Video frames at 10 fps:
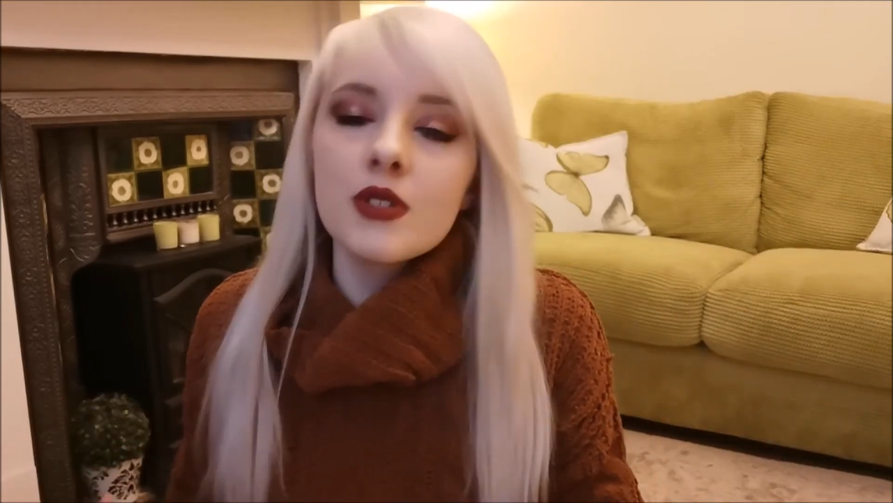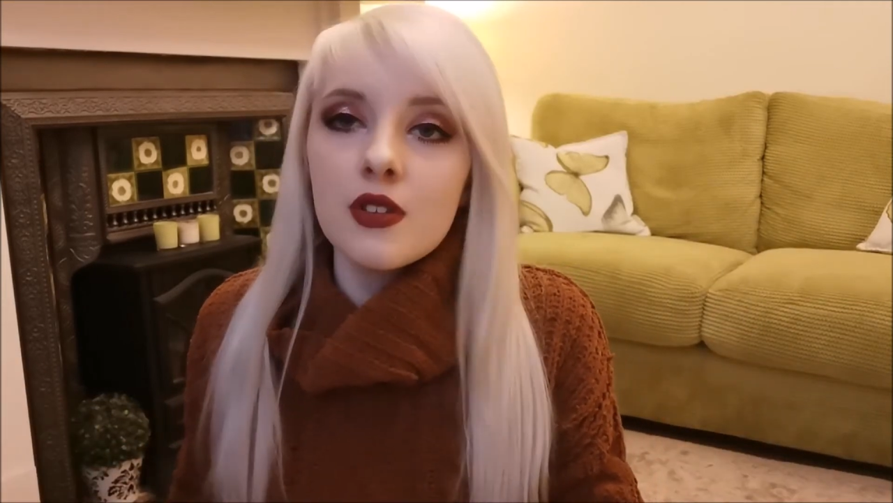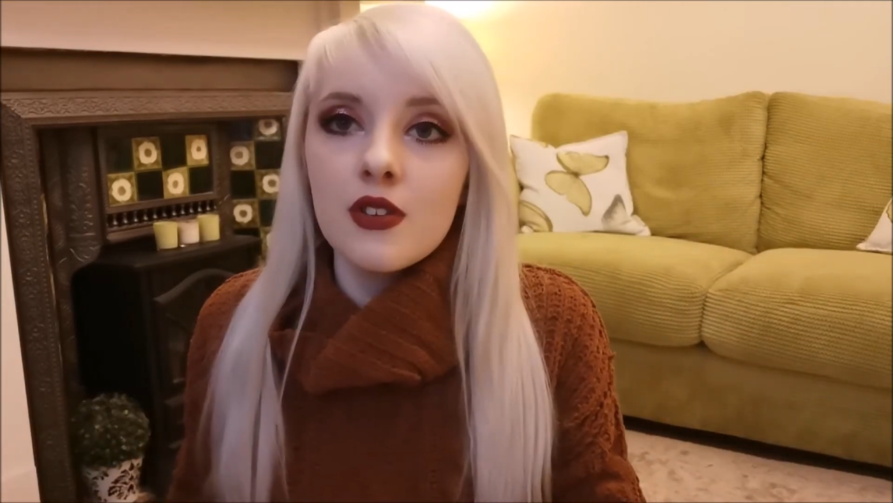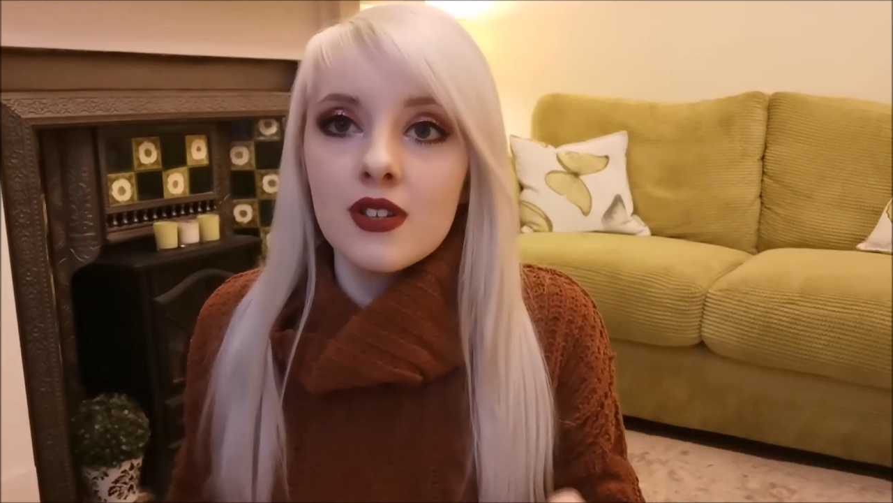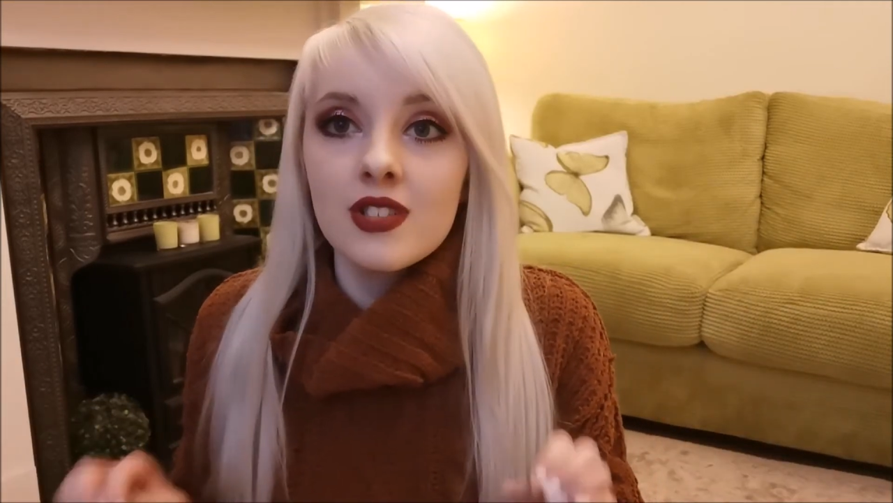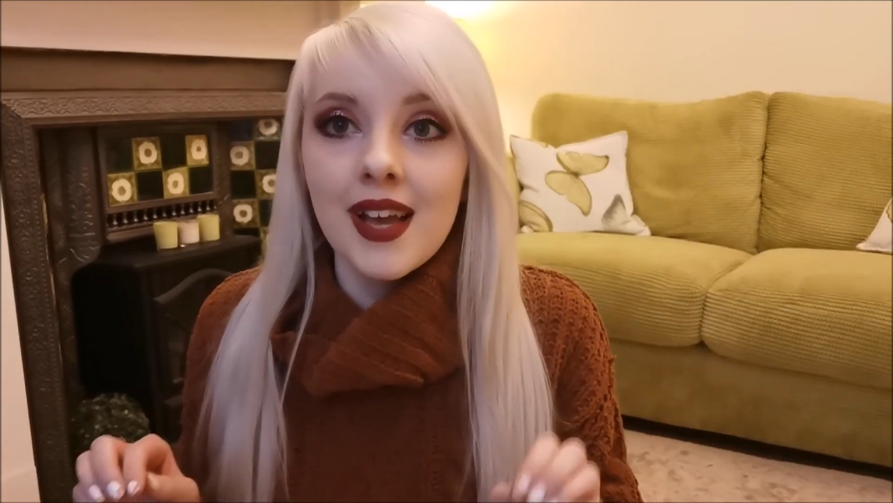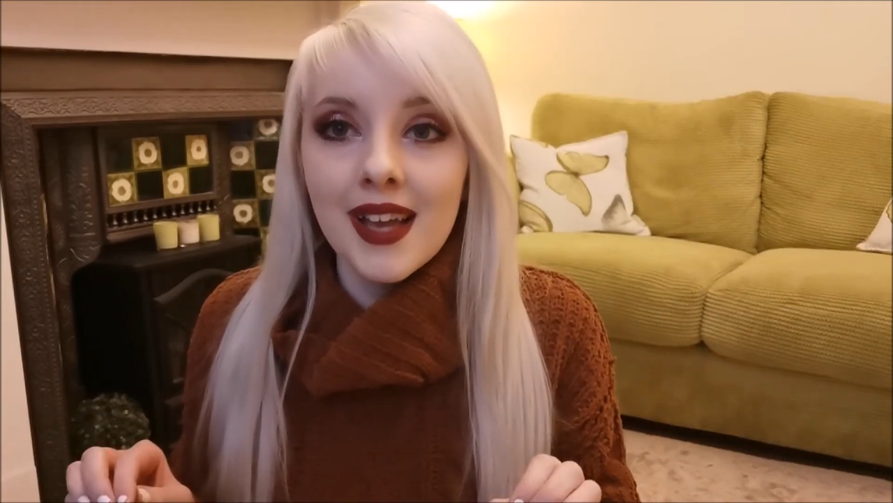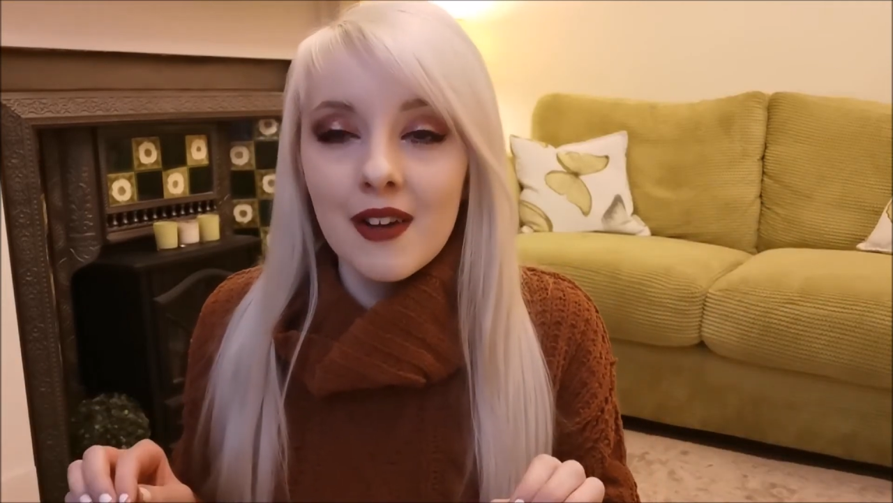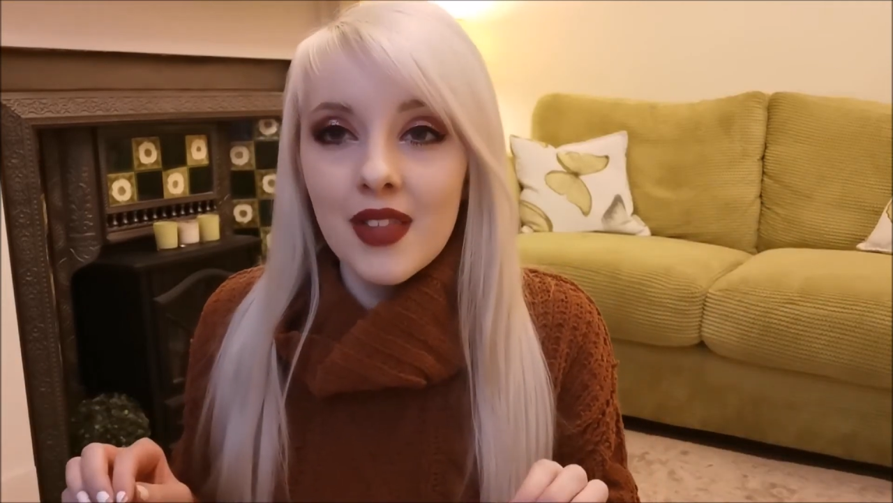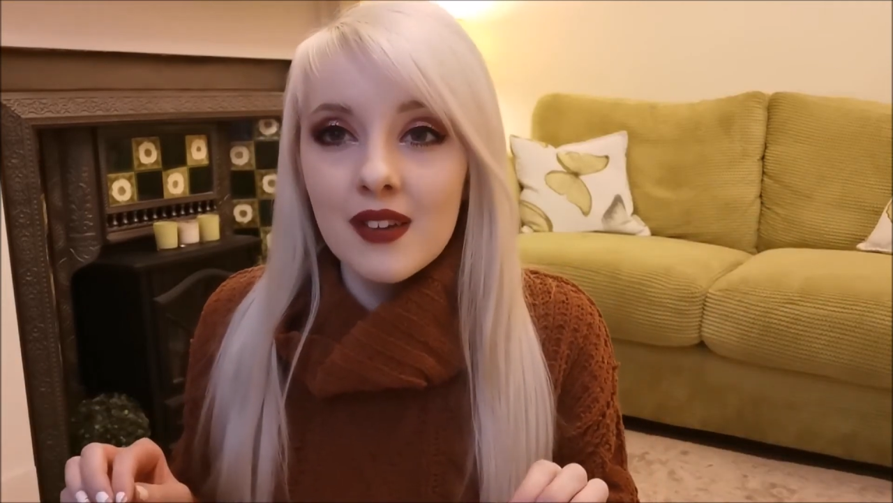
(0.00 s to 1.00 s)
So you can
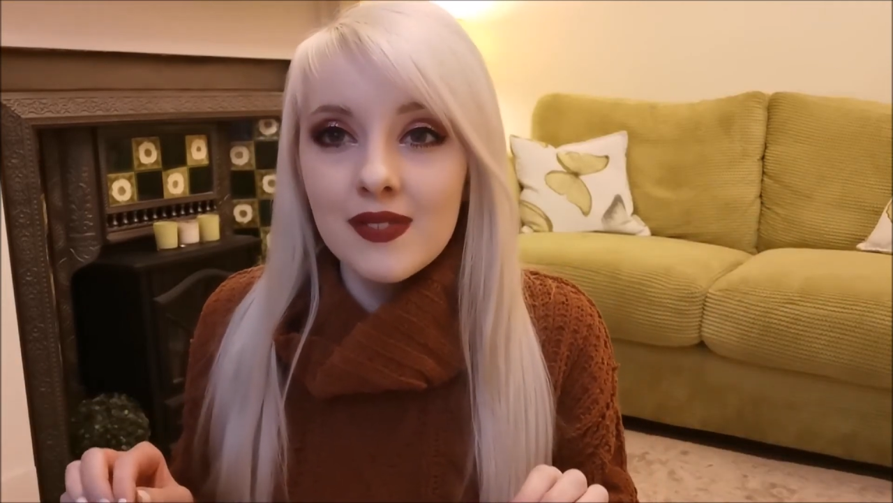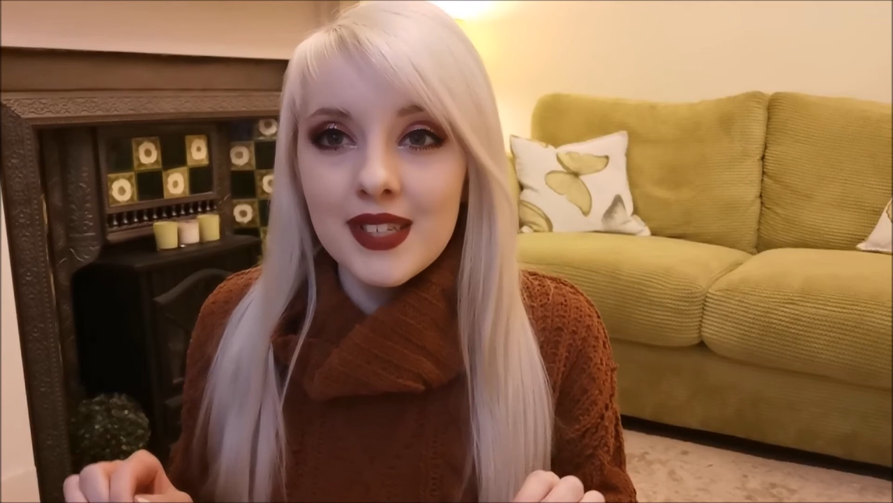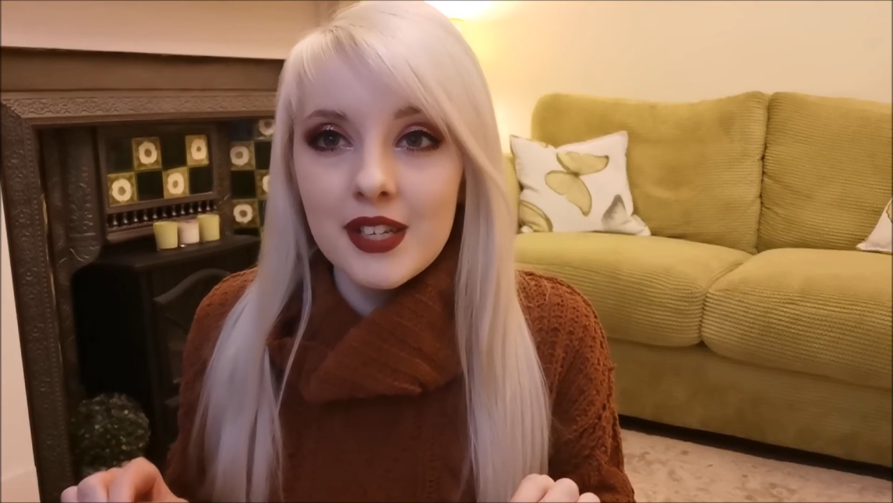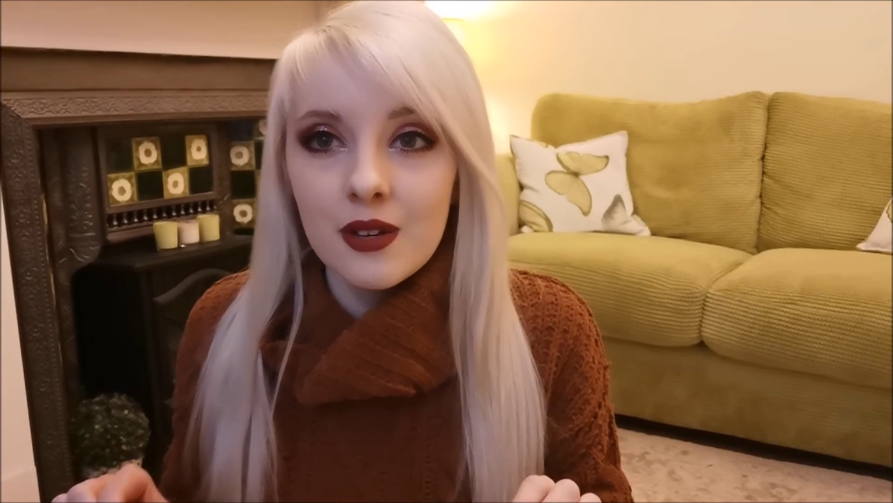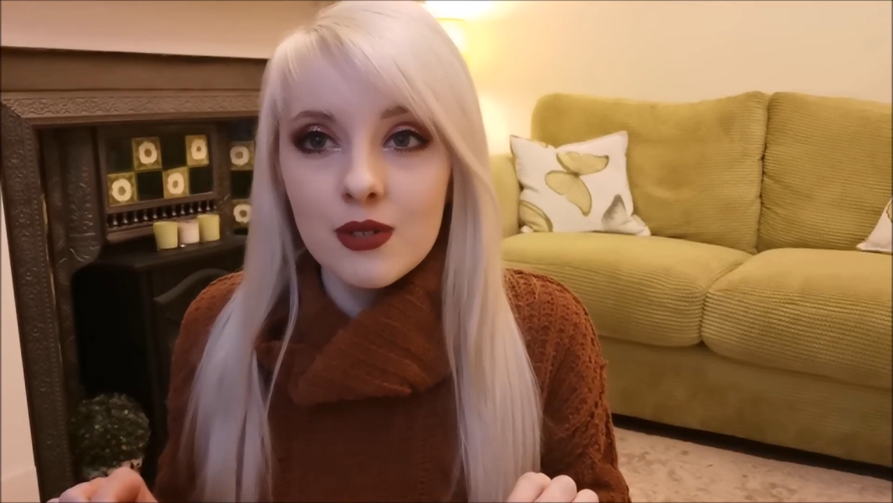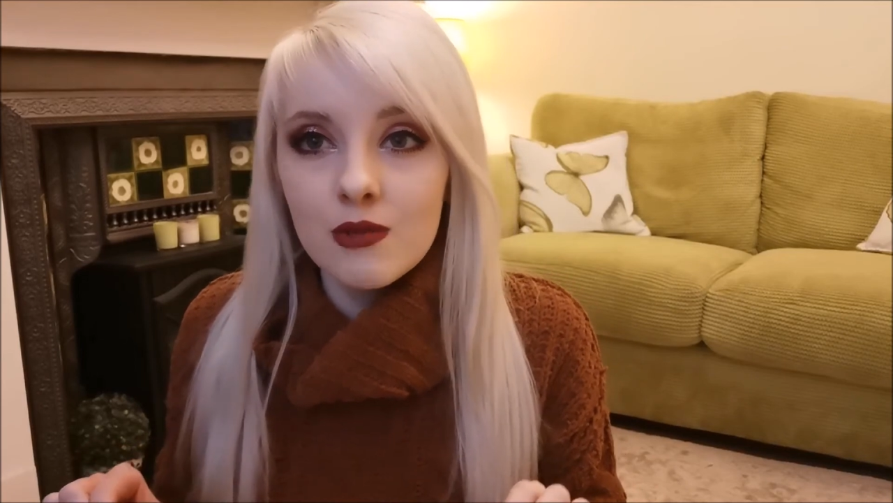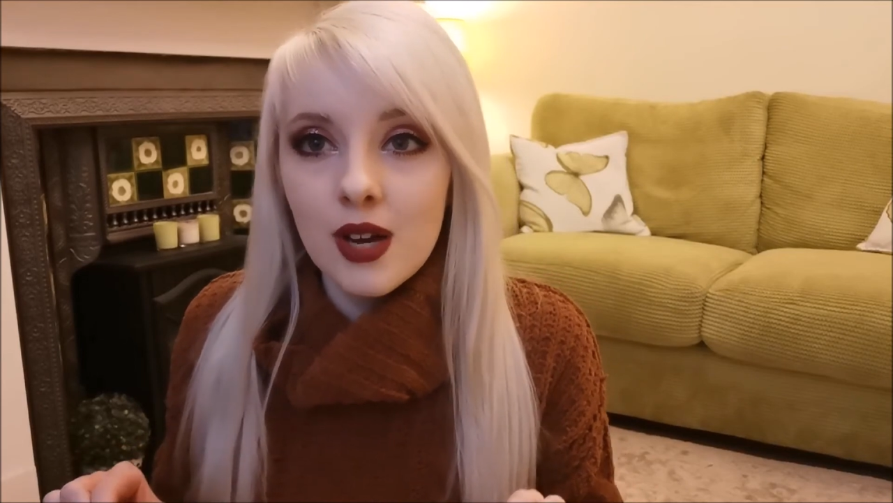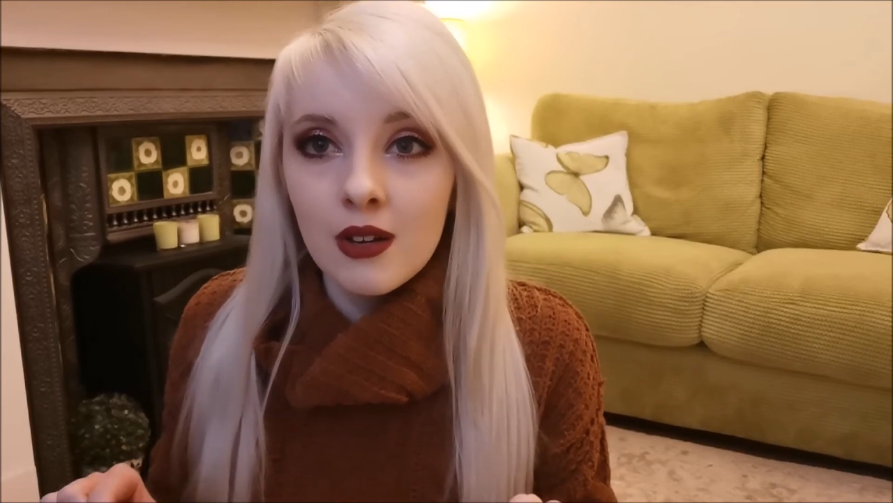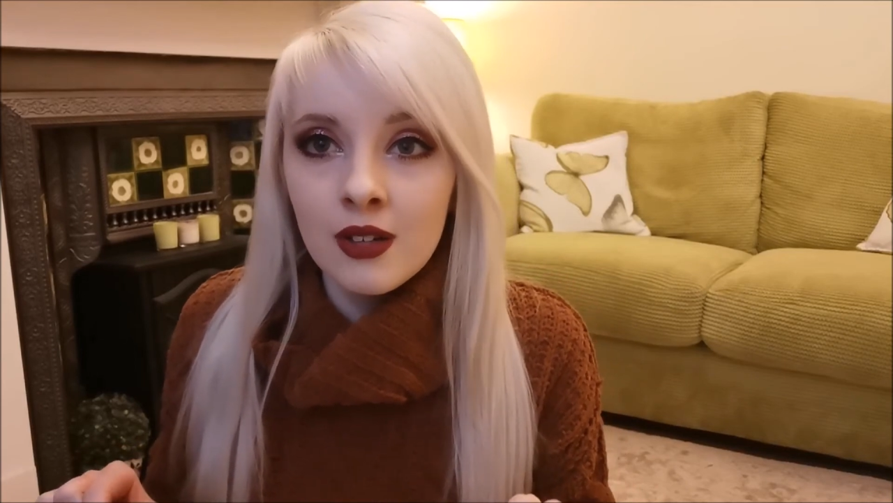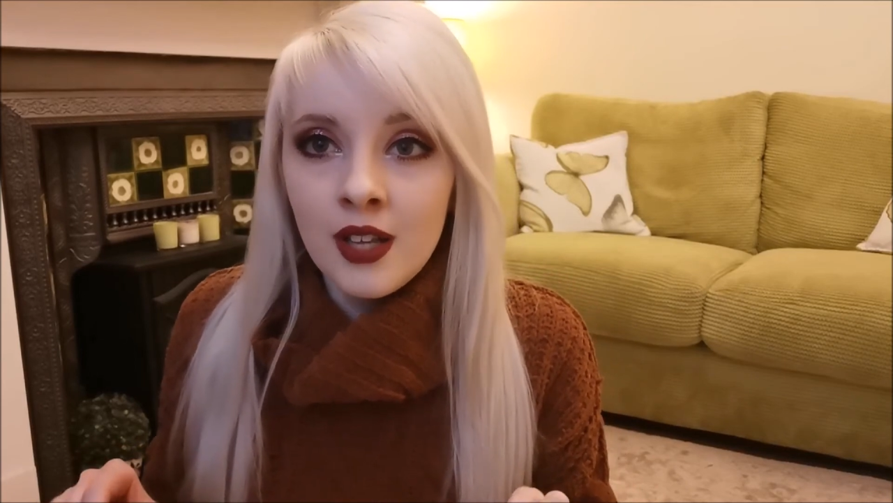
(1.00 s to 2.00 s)
check out that video as
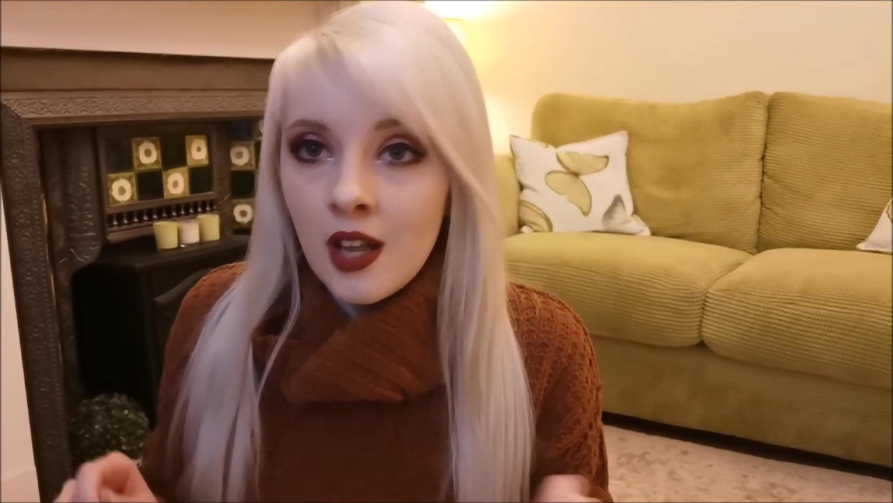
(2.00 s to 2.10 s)
well.